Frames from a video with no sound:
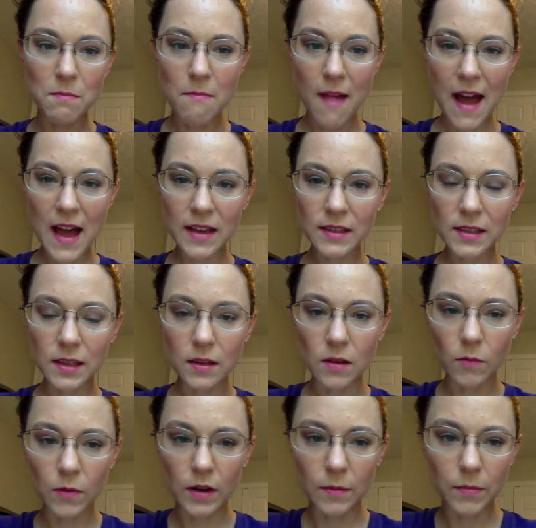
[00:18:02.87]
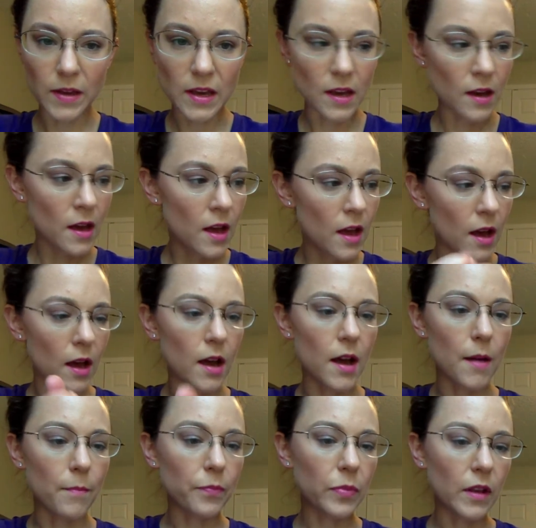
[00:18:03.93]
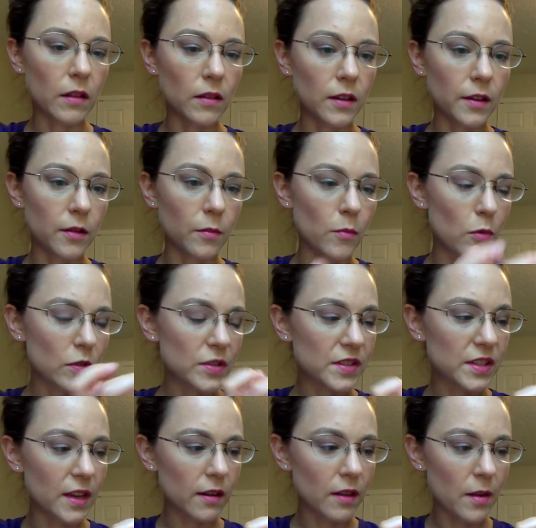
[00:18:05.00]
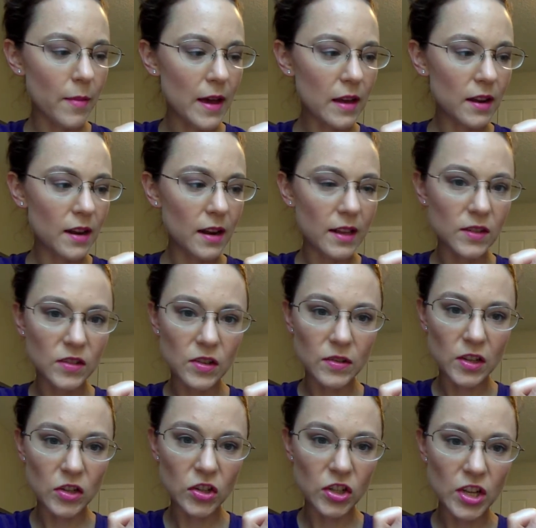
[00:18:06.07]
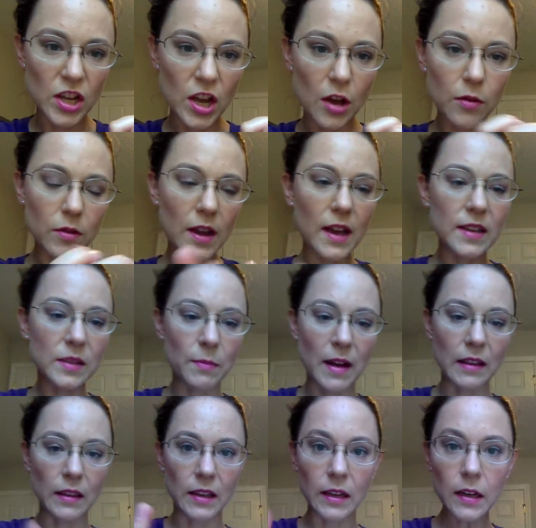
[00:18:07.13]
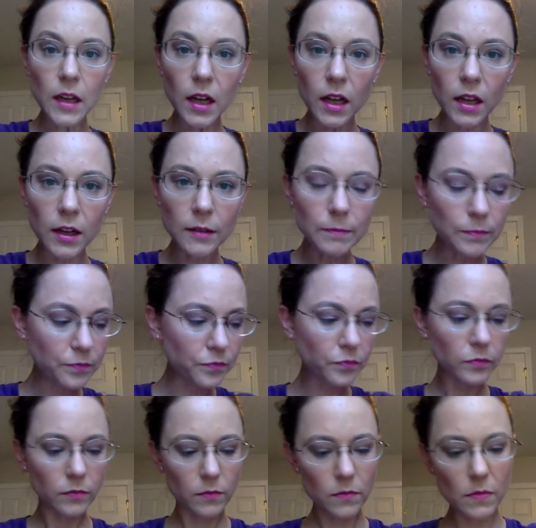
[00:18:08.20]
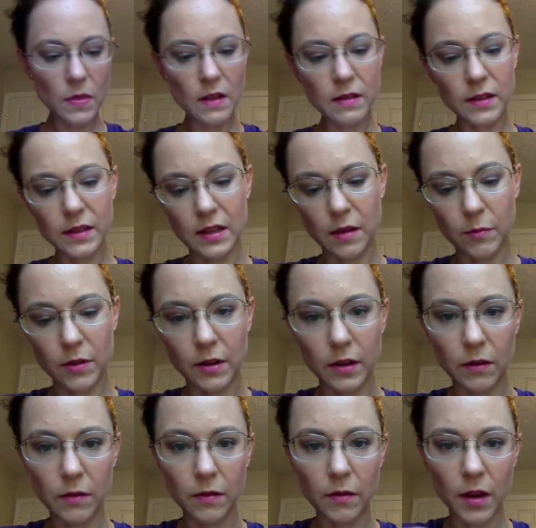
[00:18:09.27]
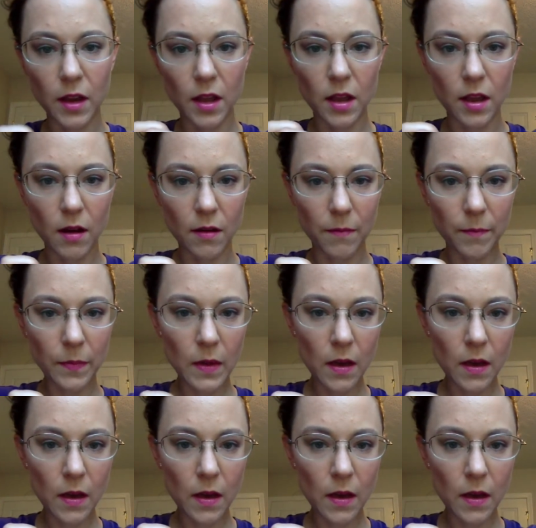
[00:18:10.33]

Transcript: mattes and you want to be a little more subtle about it, is using Geode as my lid color. Let's see, I'm going to do it right here.